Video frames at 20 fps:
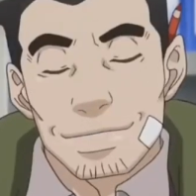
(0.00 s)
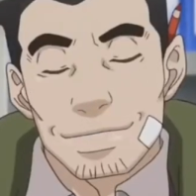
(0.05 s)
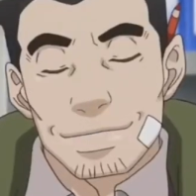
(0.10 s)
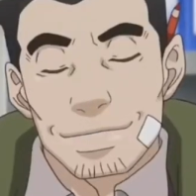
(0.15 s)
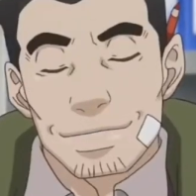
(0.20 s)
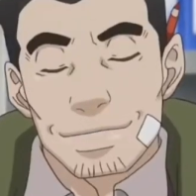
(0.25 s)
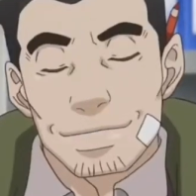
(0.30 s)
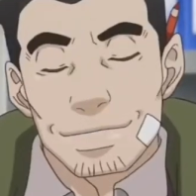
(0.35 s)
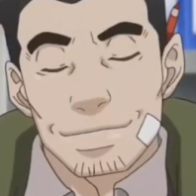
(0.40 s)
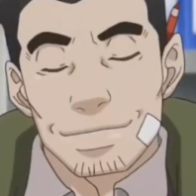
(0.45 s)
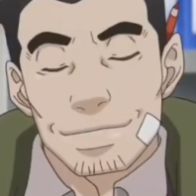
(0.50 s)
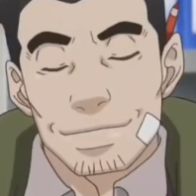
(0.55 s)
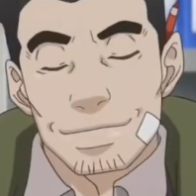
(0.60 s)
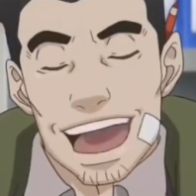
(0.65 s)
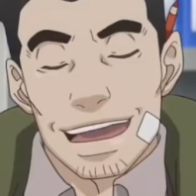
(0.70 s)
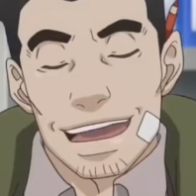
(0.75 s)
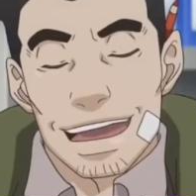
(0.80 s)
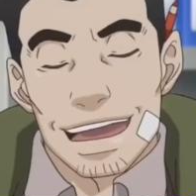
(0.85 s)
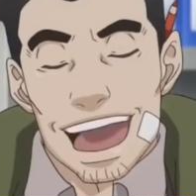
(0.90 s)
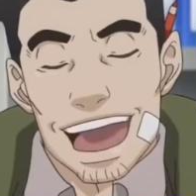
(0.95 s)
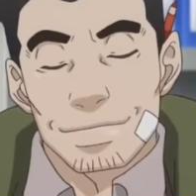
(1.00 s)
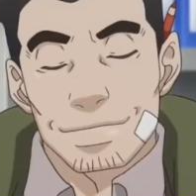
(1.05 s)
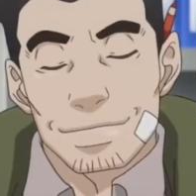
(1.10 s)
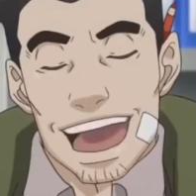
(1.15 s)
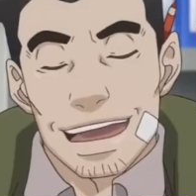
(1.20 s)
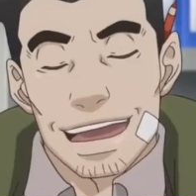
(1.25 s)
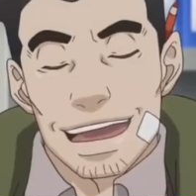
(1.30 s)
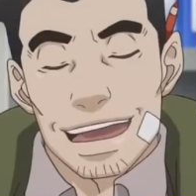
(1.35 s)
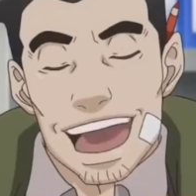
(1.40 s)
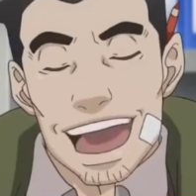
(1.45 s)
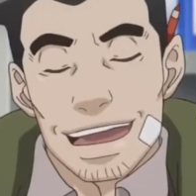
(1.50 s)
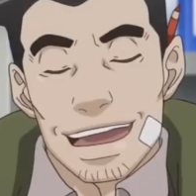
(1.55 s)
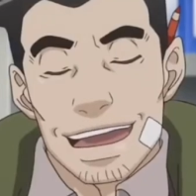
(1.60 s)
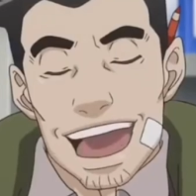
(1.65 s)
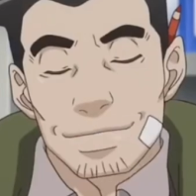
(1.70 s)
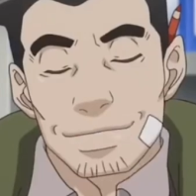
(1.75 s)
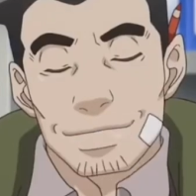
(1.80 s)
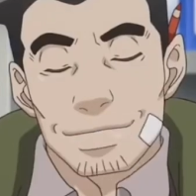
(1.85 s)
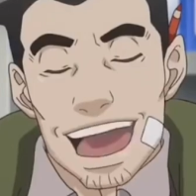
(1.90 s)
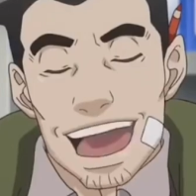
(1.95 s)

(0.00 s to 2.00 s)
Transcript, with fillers: a snowball's chance, Hot Rod.